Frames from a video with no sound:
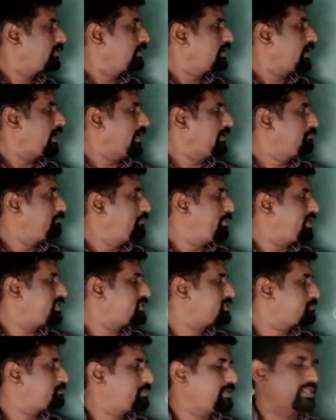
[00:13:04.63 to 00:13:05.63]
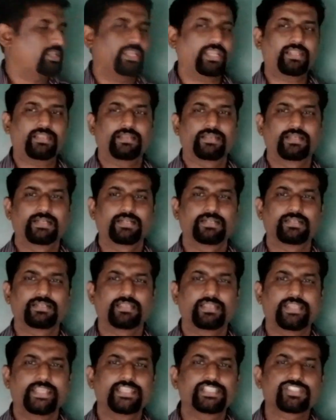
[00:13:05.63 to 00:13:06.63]
and base period
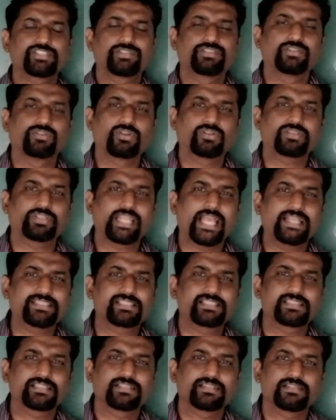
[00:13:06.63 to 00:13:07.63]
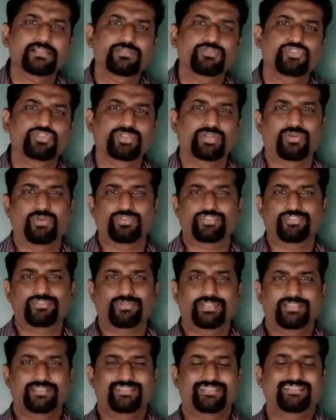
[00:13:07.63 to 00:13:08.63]
is denoted as 0
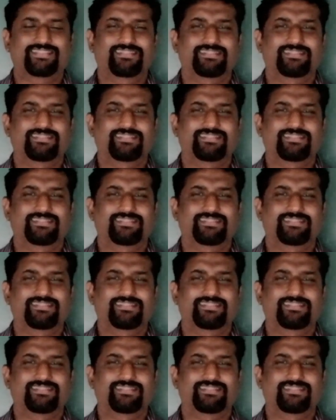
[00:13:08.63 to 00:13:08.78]
students.